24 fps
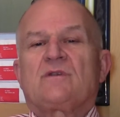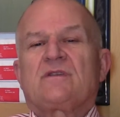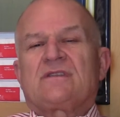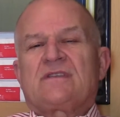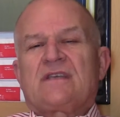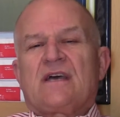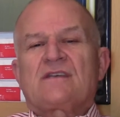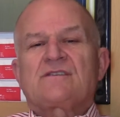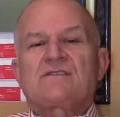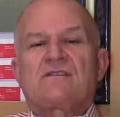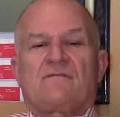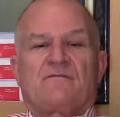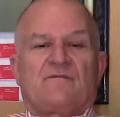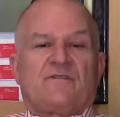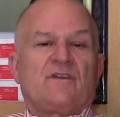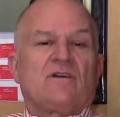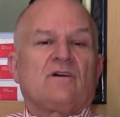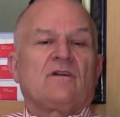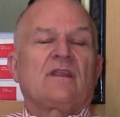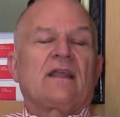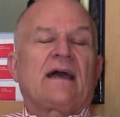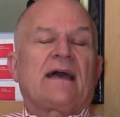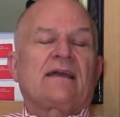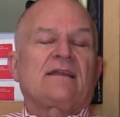when it doesn't
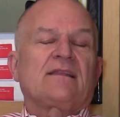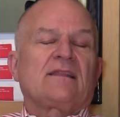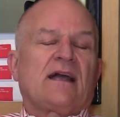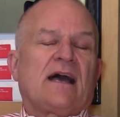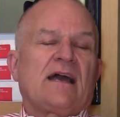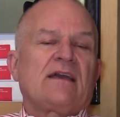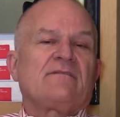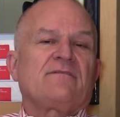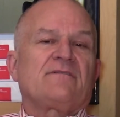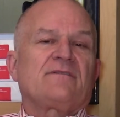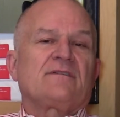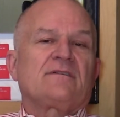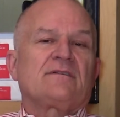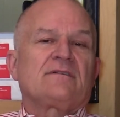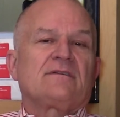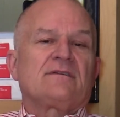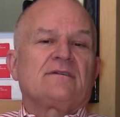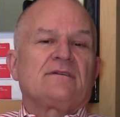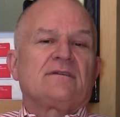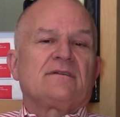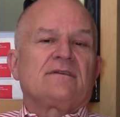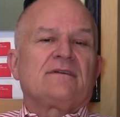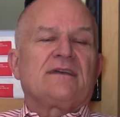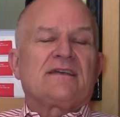feel like life
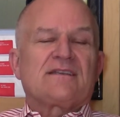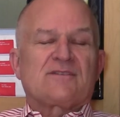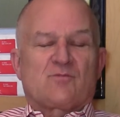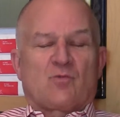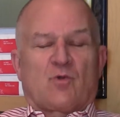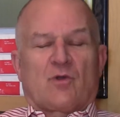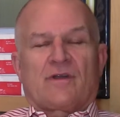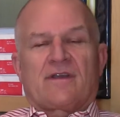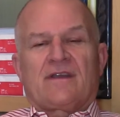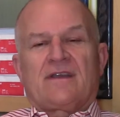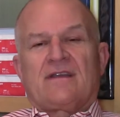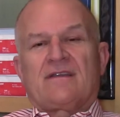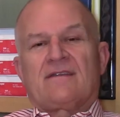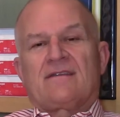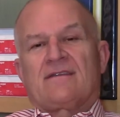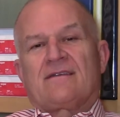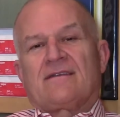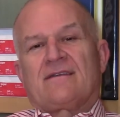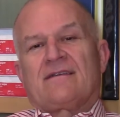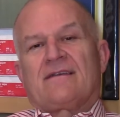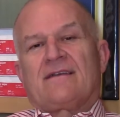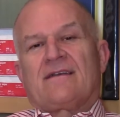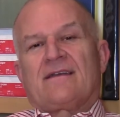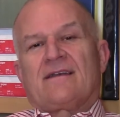is working
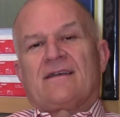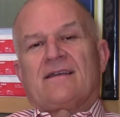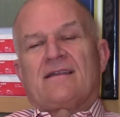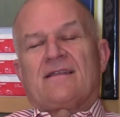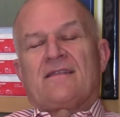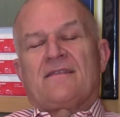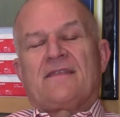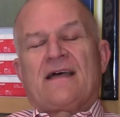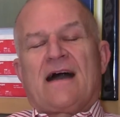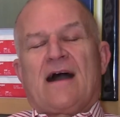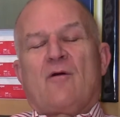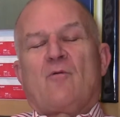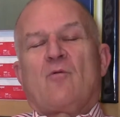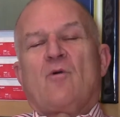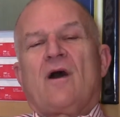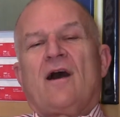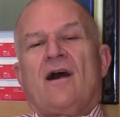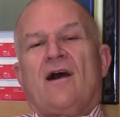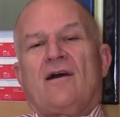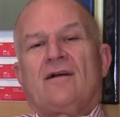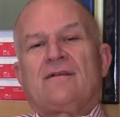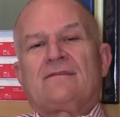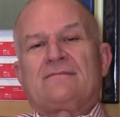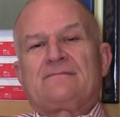that
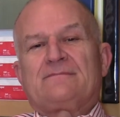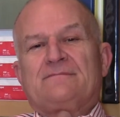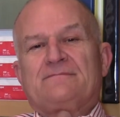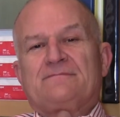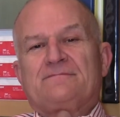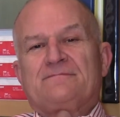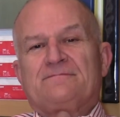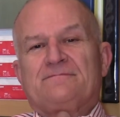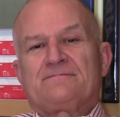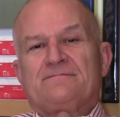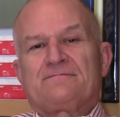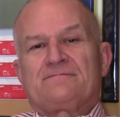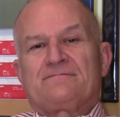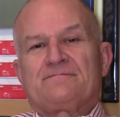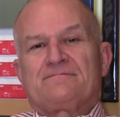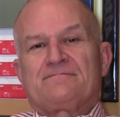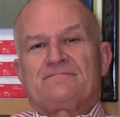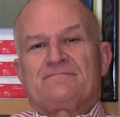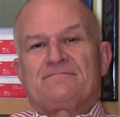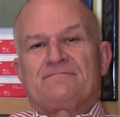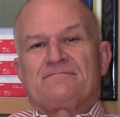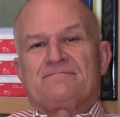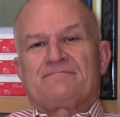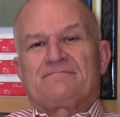well.
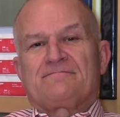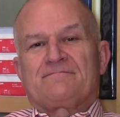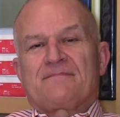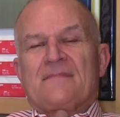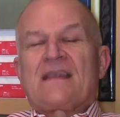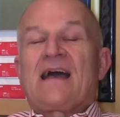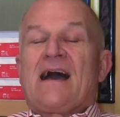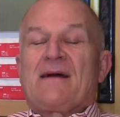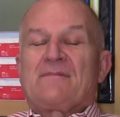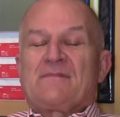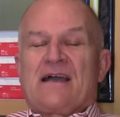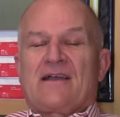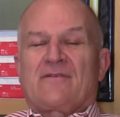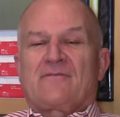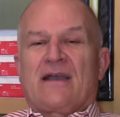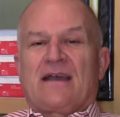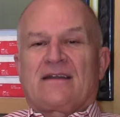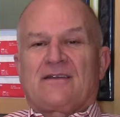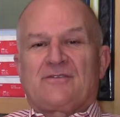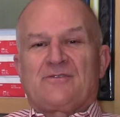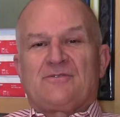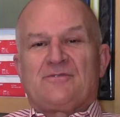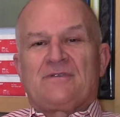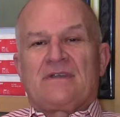I'm That
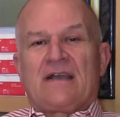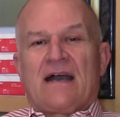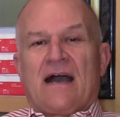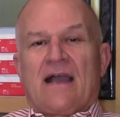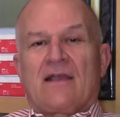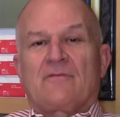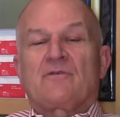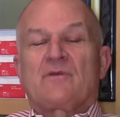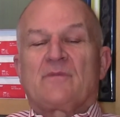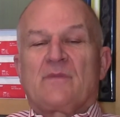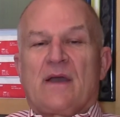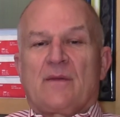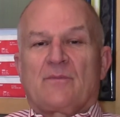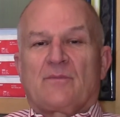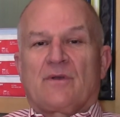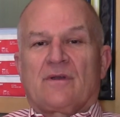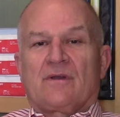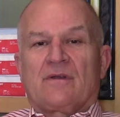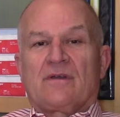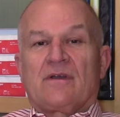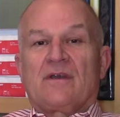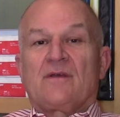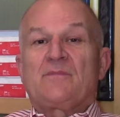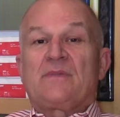Gratitude Guy.
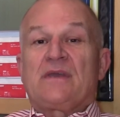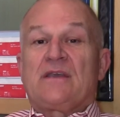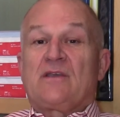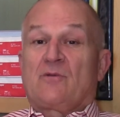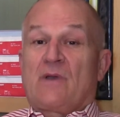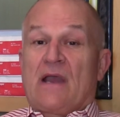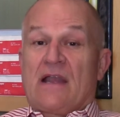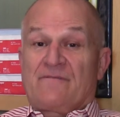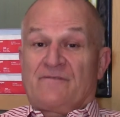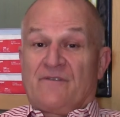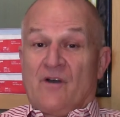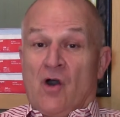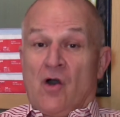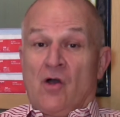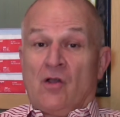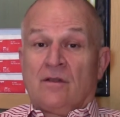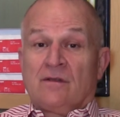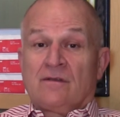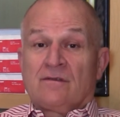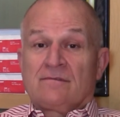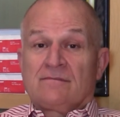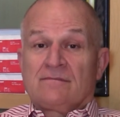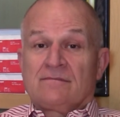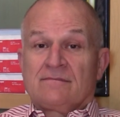Remember, be
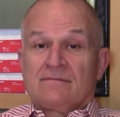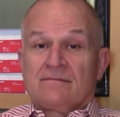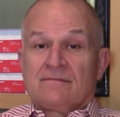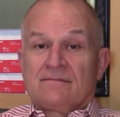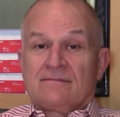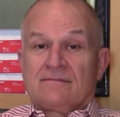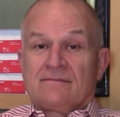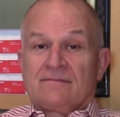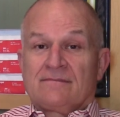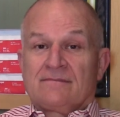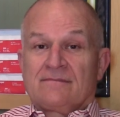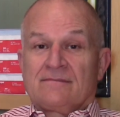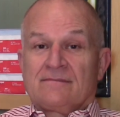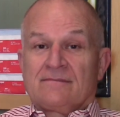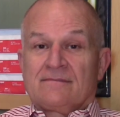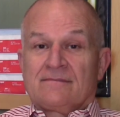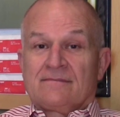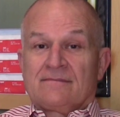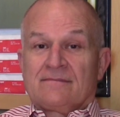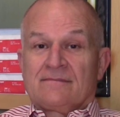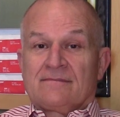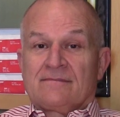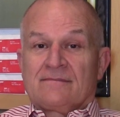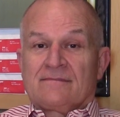grateful
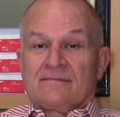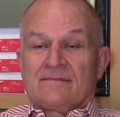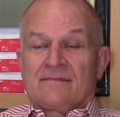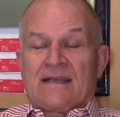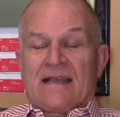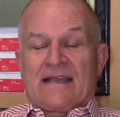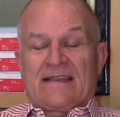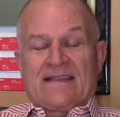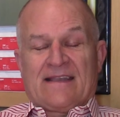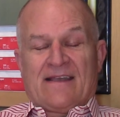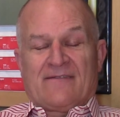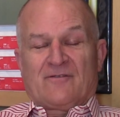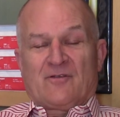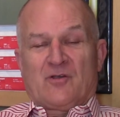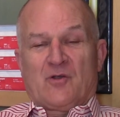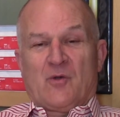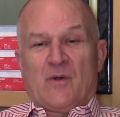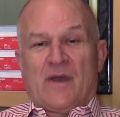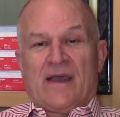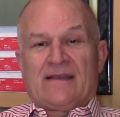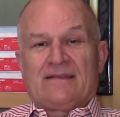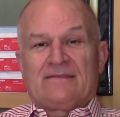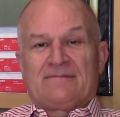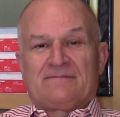and never
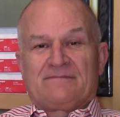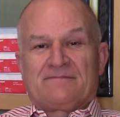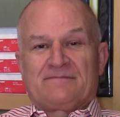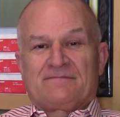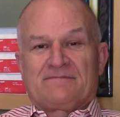quit.